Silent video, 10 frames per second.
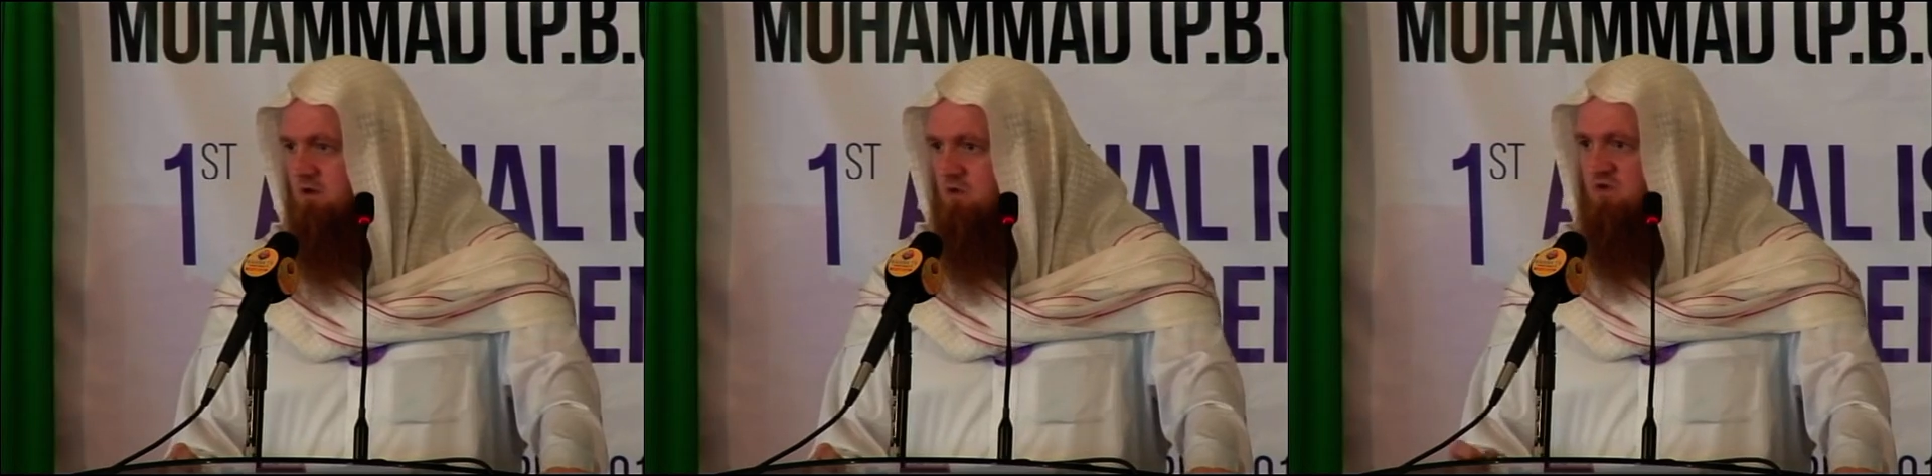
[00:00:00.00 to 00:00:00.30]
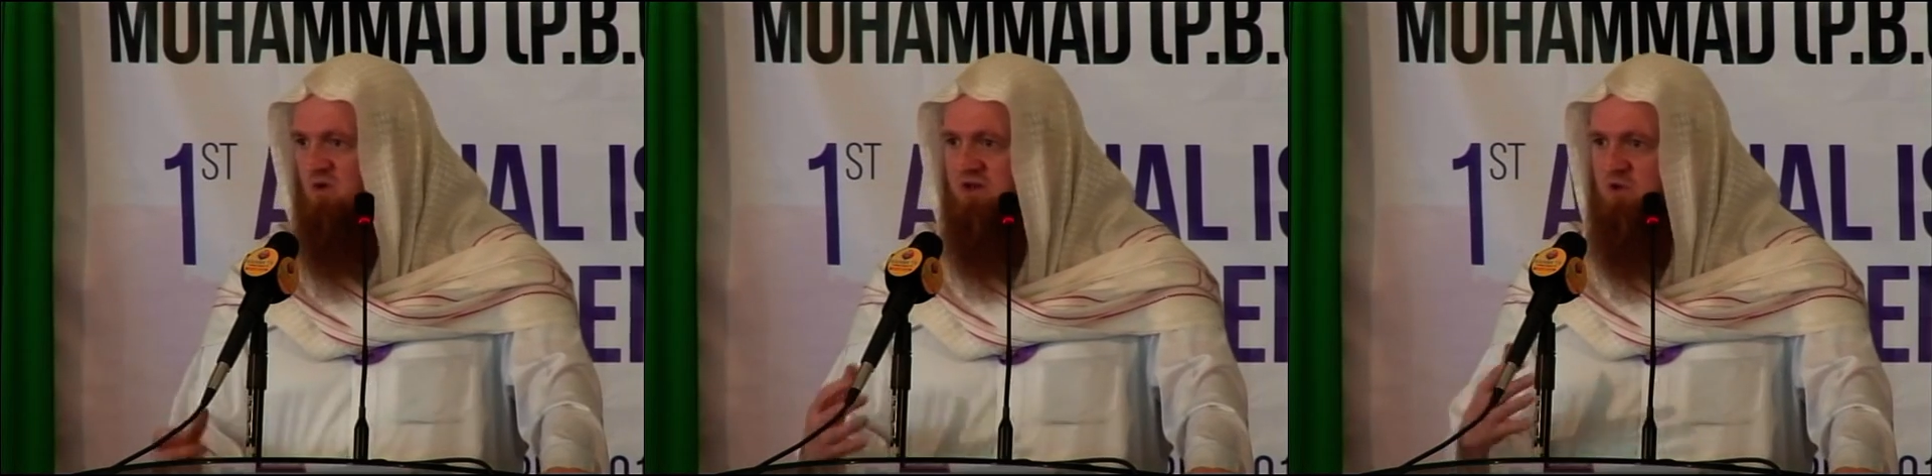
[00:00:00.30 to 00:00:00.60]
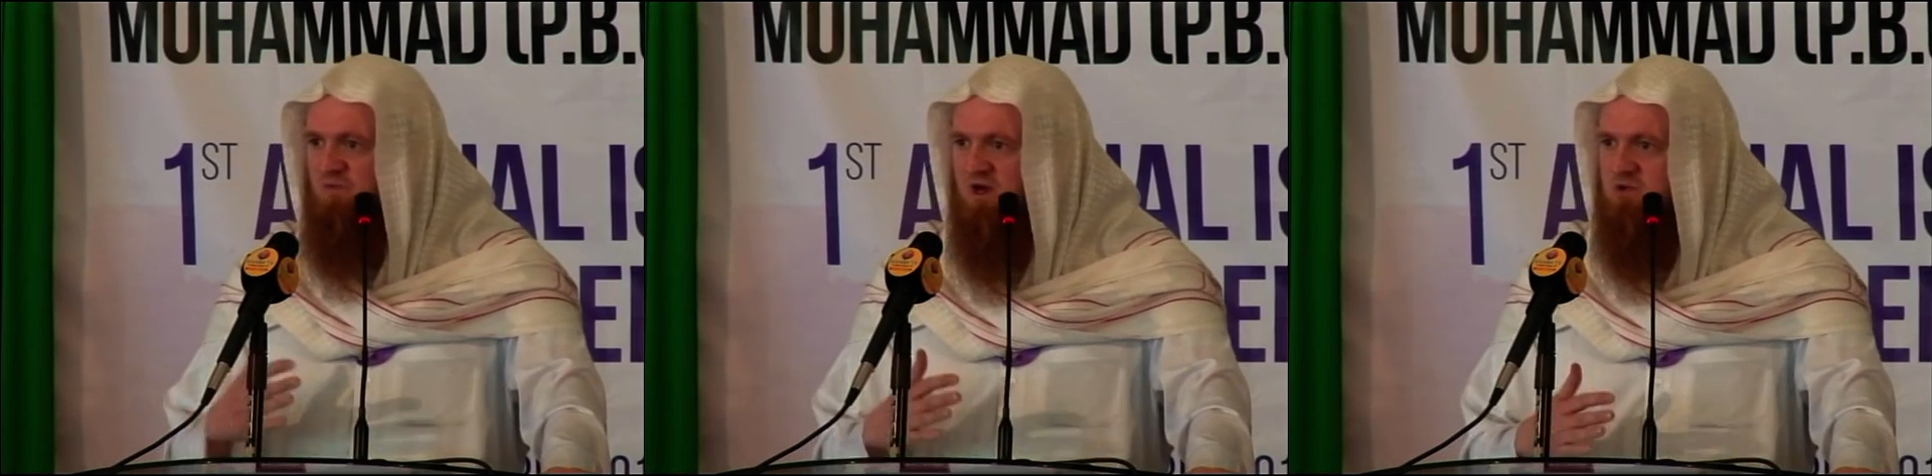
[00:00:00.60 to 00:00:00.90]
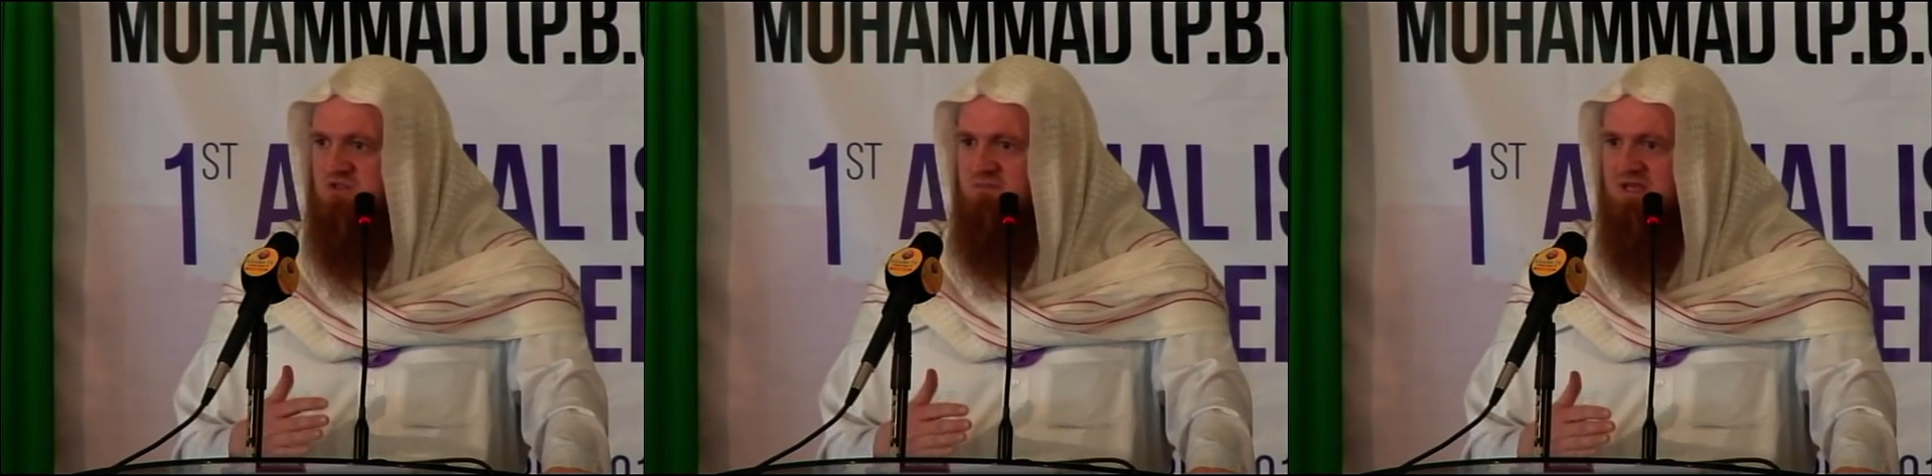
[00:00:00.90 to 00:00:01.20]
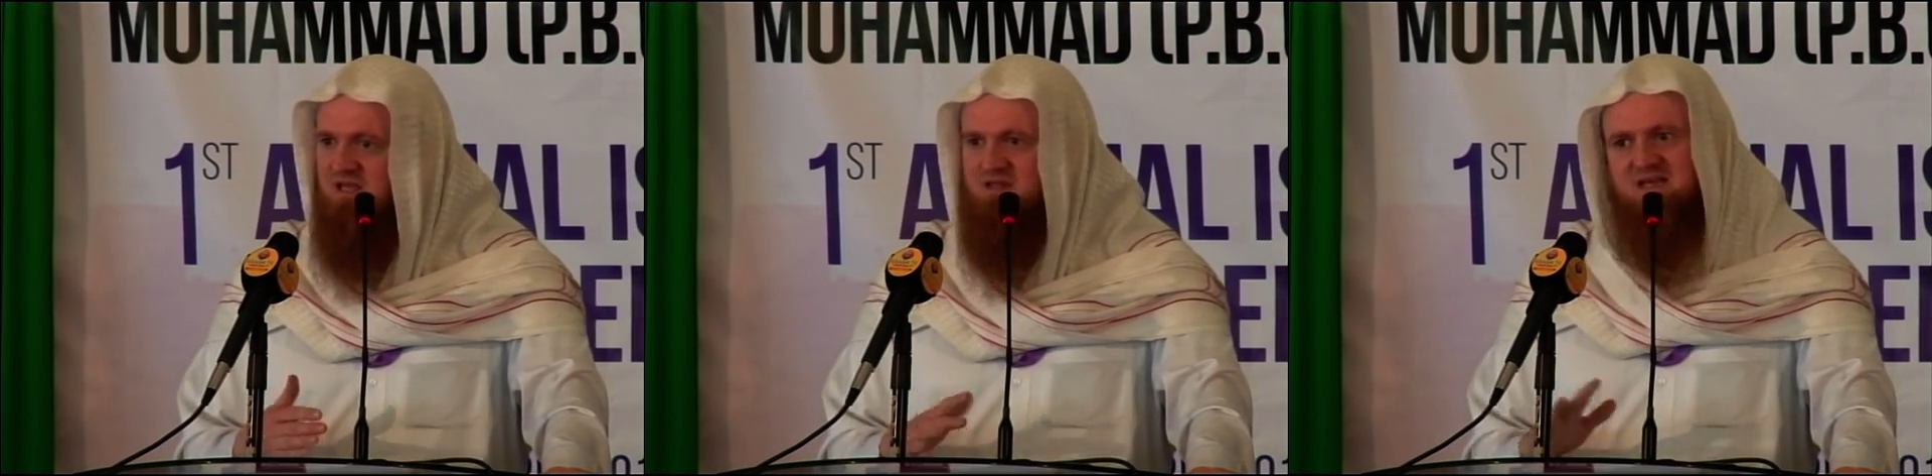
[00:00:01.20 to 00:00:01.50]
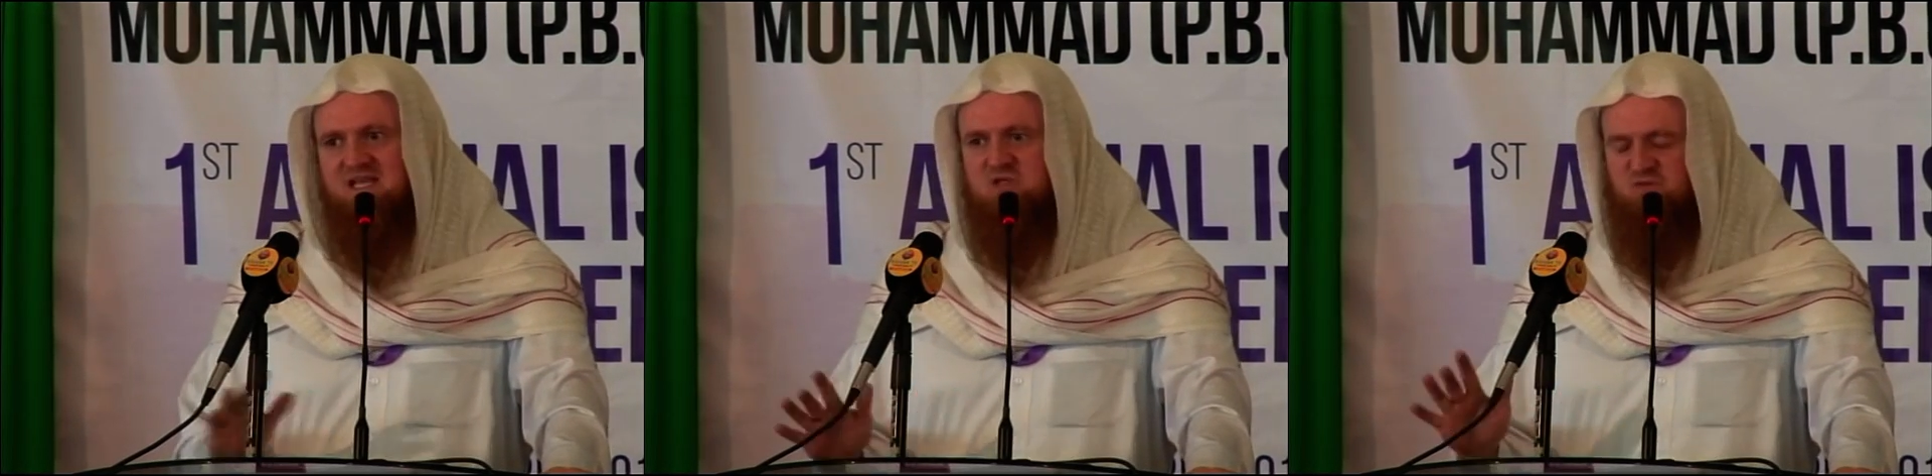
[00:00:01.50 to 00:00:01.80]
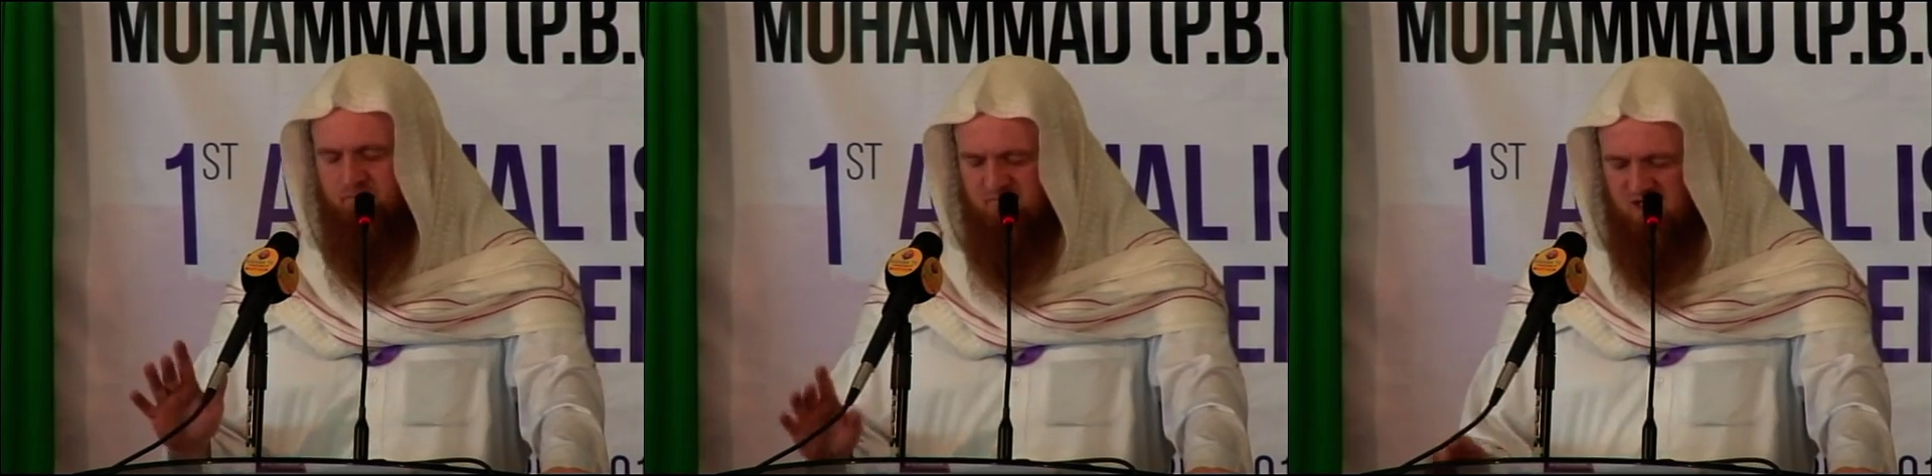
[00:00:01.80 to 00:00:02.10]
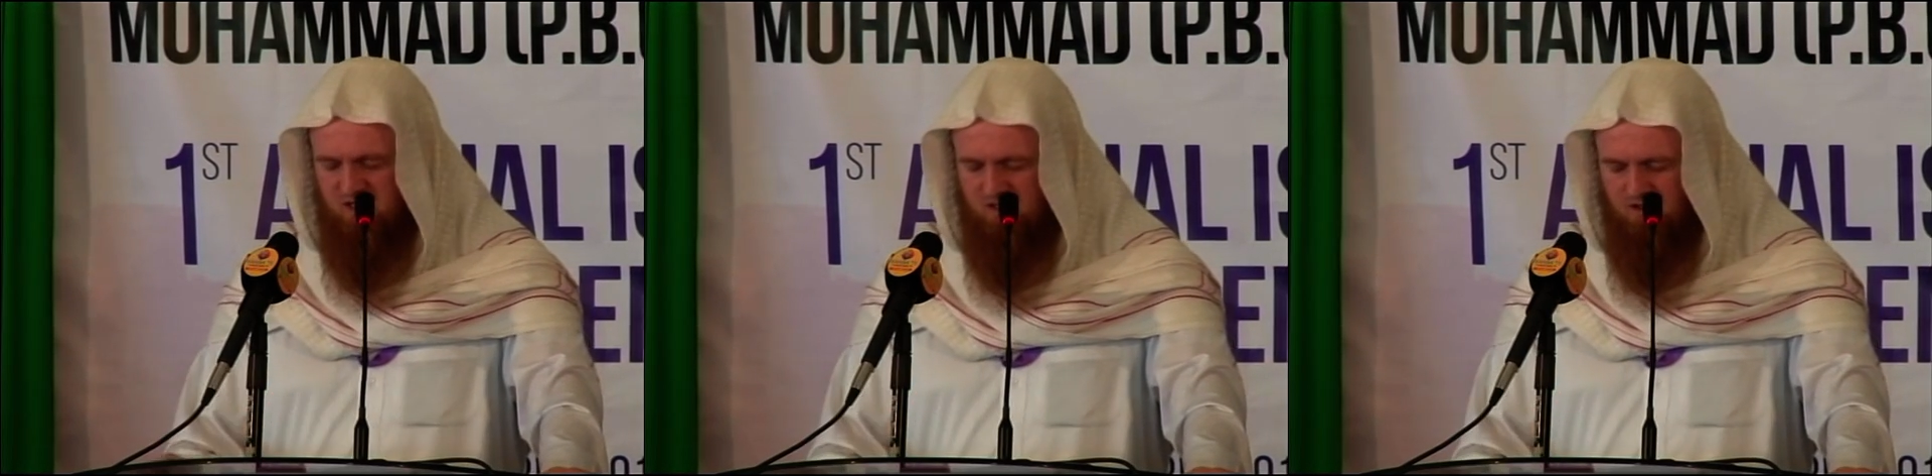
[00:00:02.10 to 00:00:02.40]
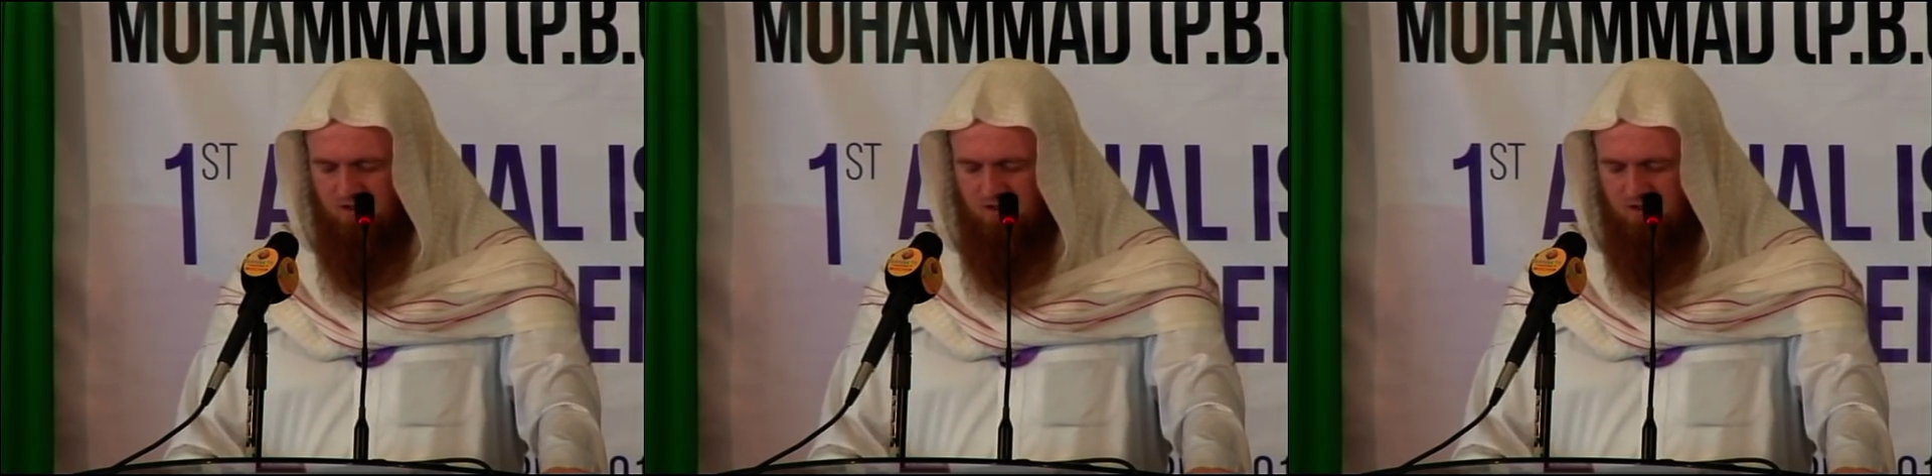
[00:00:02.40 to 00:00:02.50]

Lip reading: for the one who follows me, then he is from me.